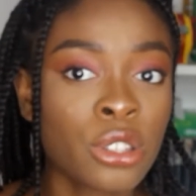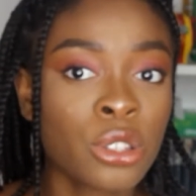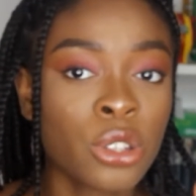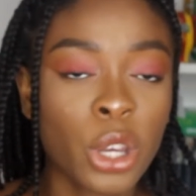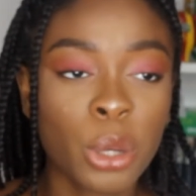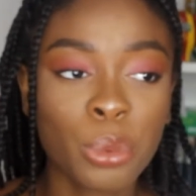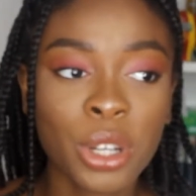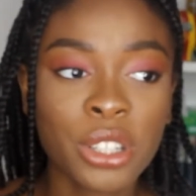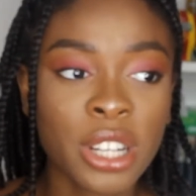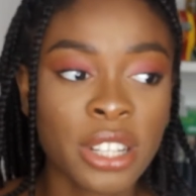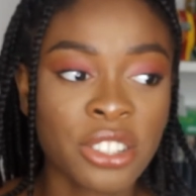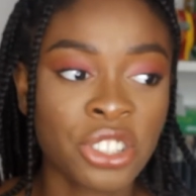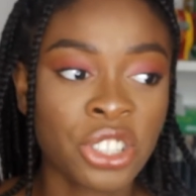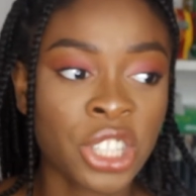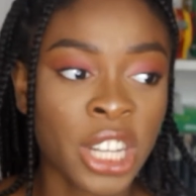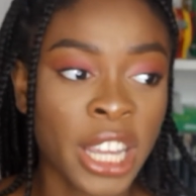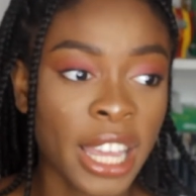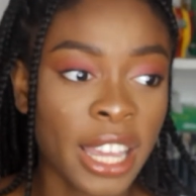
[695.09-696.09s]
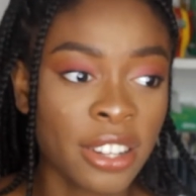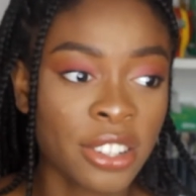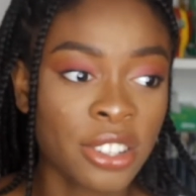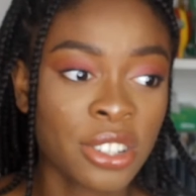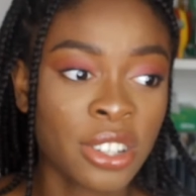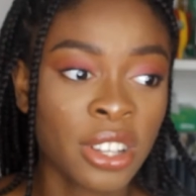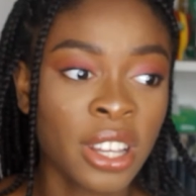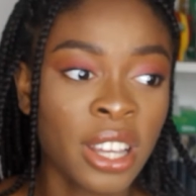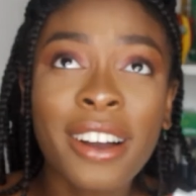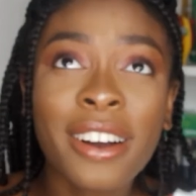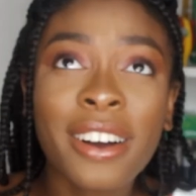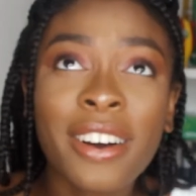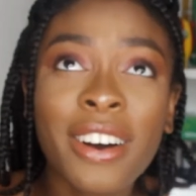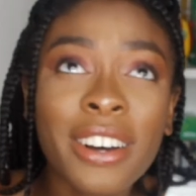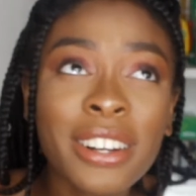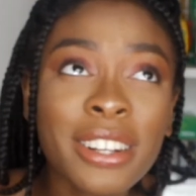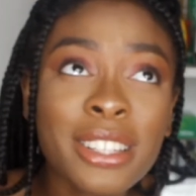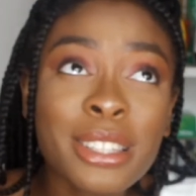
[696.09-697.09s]
So much has changed. I
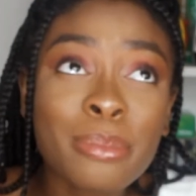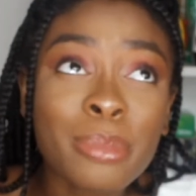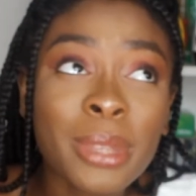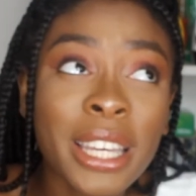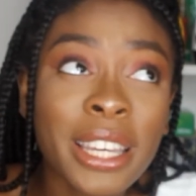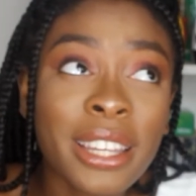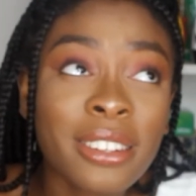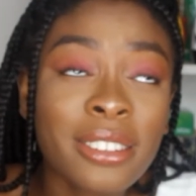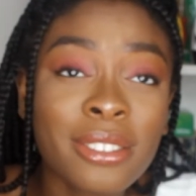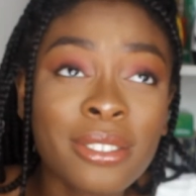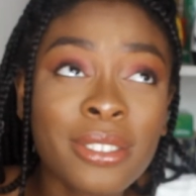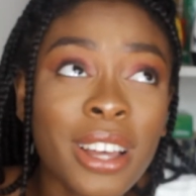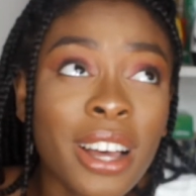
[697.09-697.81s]
can't explain.